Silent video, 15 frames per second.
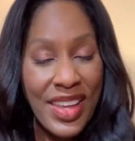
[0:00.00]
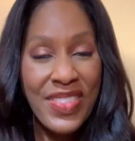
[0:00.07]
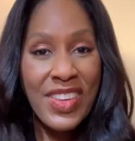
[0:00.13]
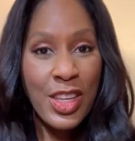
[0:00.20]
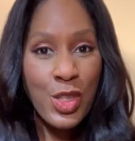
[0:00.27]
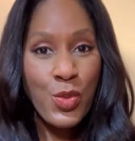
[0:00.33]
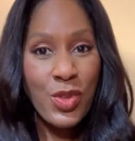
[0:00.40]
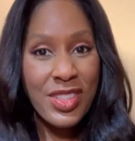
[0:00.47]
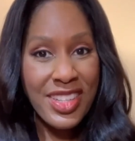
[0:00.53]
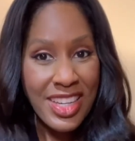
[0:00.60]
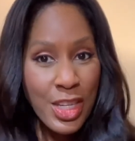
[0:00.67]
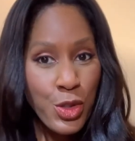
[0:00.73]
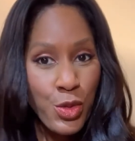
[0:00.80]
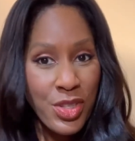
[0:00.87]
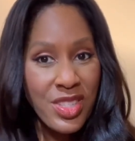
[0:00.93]
I think is really
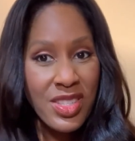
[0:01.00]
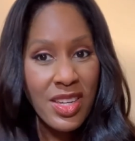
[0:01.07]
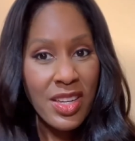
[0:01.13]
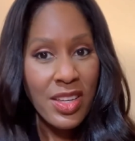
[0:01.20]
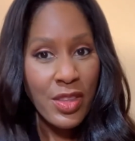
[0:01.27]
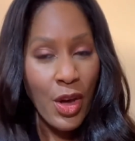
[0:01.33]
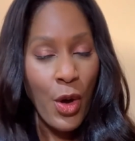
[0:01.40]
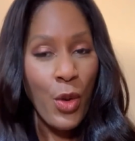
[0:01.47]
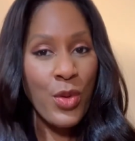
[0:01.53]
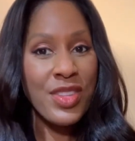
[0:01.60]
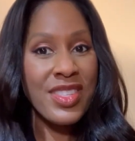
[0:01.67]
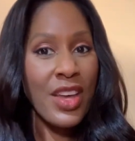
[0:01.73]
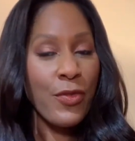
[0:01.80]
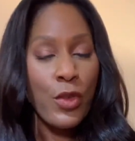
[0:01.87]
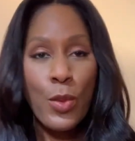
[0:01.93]
interesting though
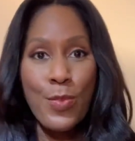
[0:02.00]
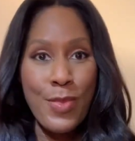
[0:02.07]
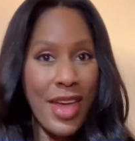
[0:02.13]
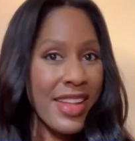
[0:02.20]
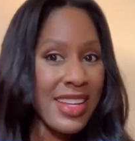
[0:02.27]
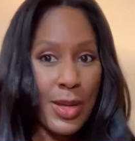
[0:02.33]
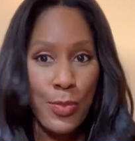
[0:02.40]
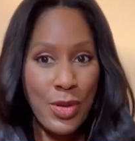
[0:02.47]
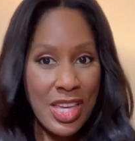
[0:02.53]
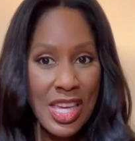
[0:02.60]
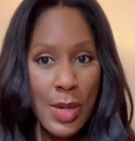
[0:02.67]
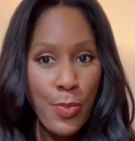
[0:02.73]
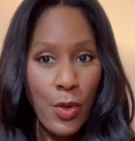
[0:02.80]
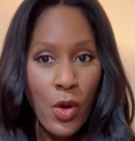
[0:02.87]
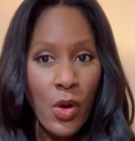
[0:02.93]
is that for many
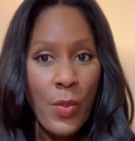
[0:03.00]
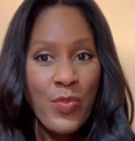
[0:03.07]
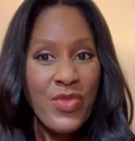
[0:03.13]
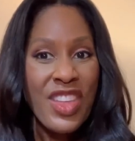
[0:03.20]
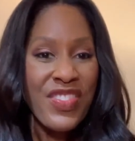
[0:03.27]
people,